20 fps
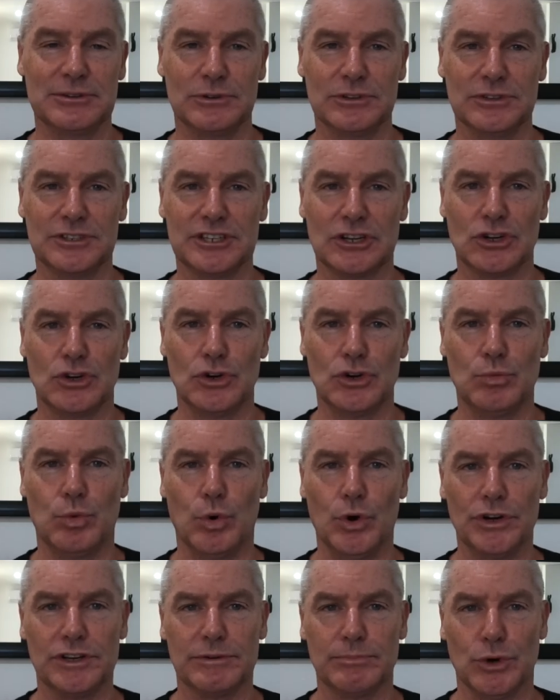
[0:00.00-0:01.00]
And it was a good
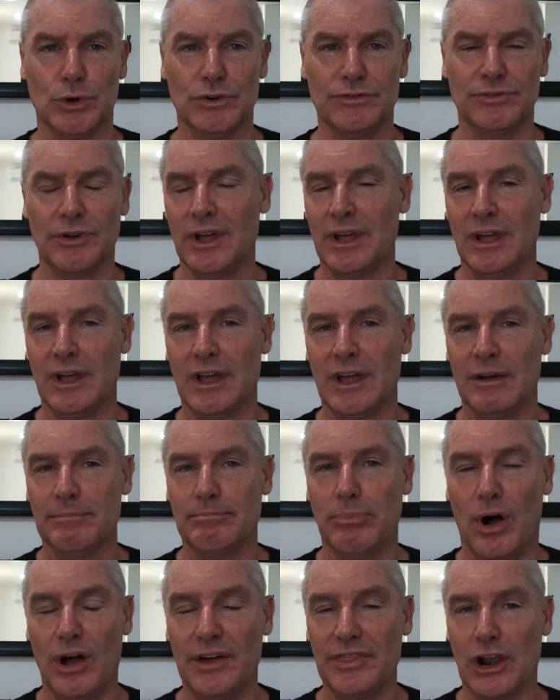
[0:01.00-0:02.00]
worked move
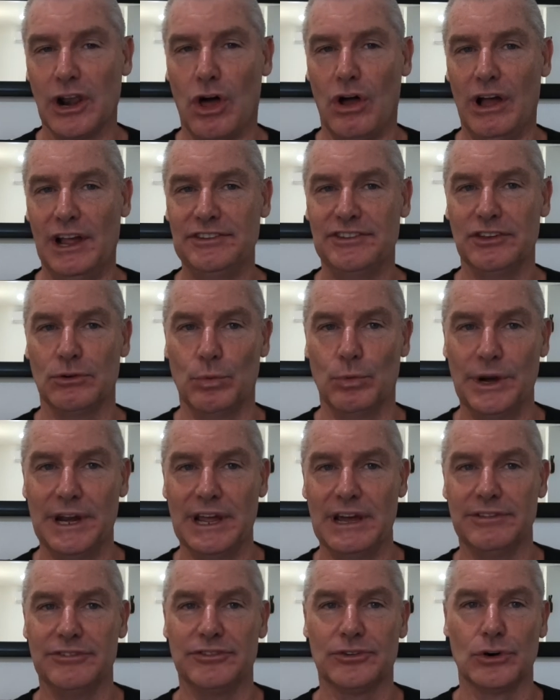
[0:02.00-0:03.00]
by the Lions. It went
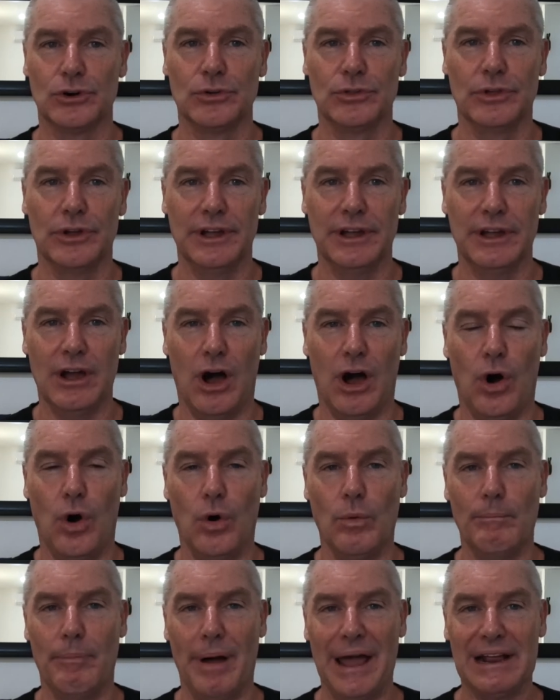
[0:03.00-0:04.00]
out through their
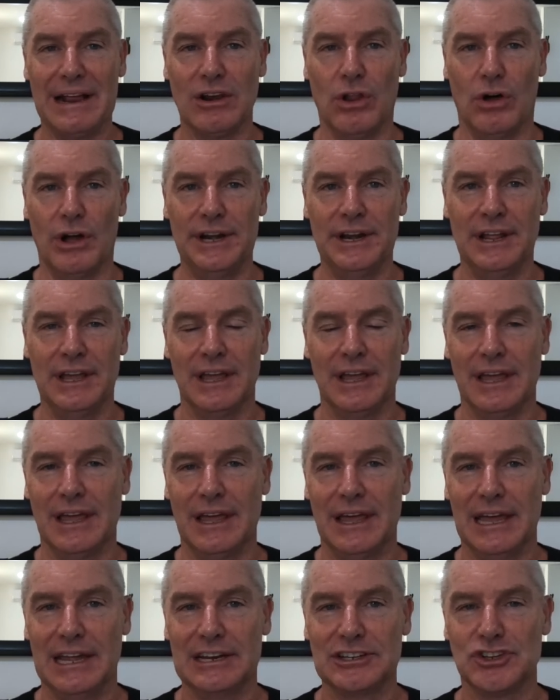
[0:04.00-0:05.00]
whole back line,
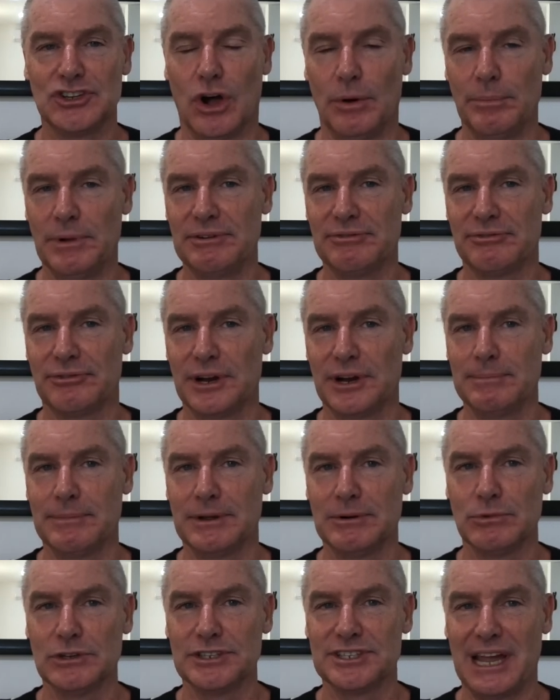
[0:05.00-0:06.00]
and Tommy
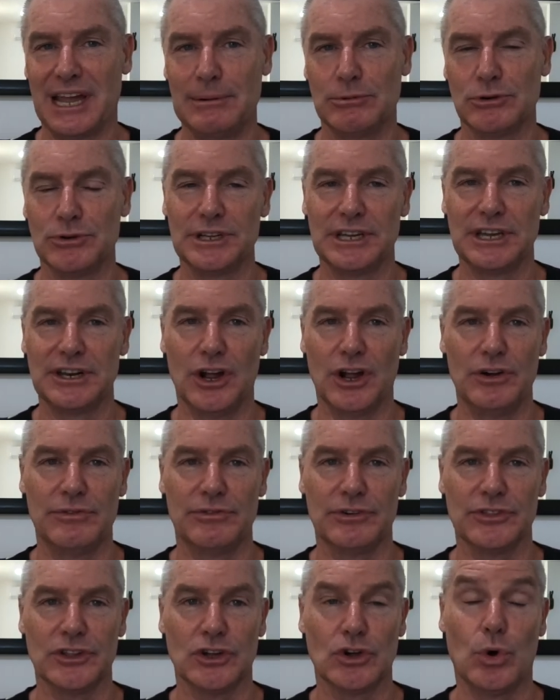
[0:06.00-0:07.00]
Freeman was able to get
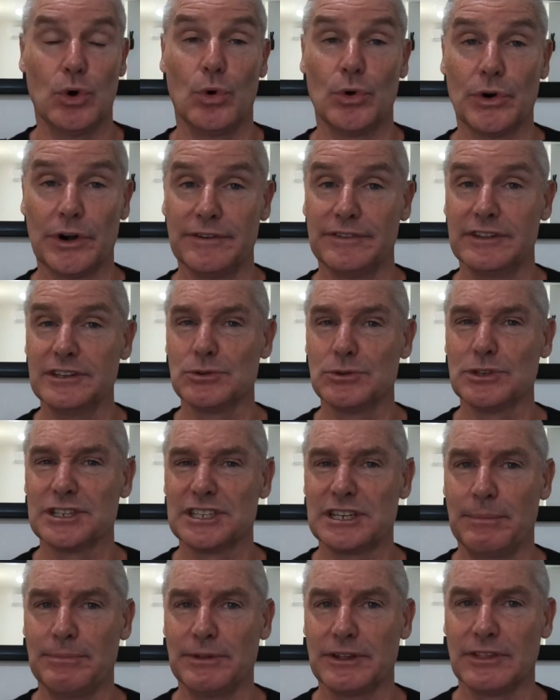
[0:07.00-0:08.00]
over in the corner. And this
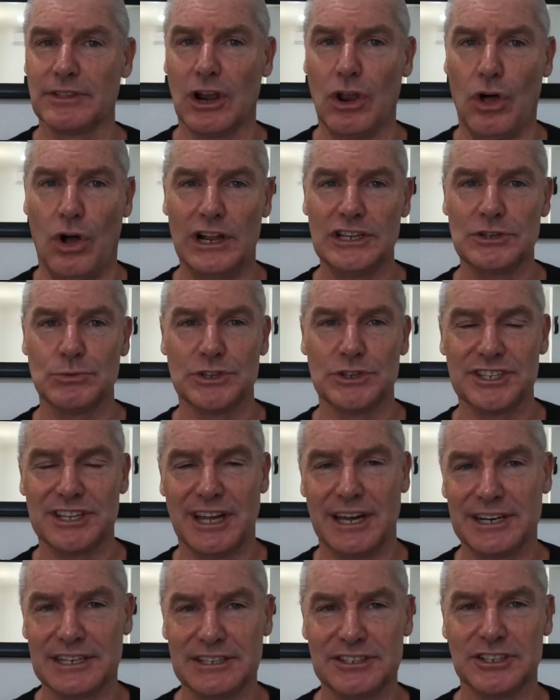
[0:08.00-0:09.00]
was something the Lions were
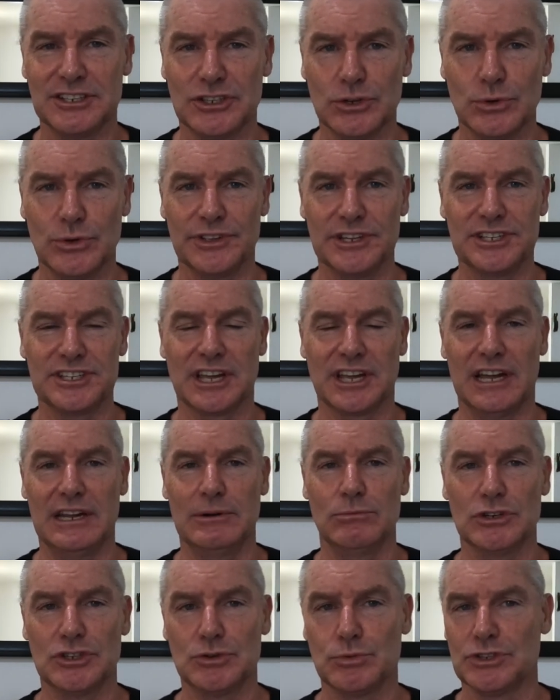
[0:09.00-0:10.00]
starting to do in this
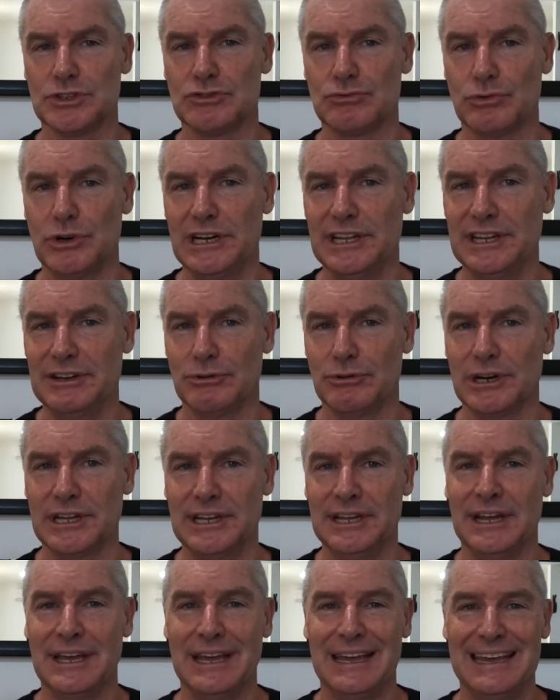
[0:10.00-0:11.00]
game, which was really,
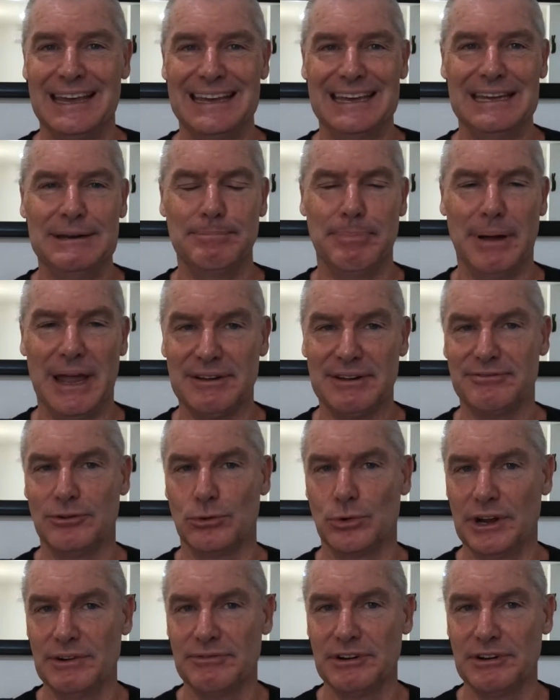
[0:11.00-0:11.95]
really impactful.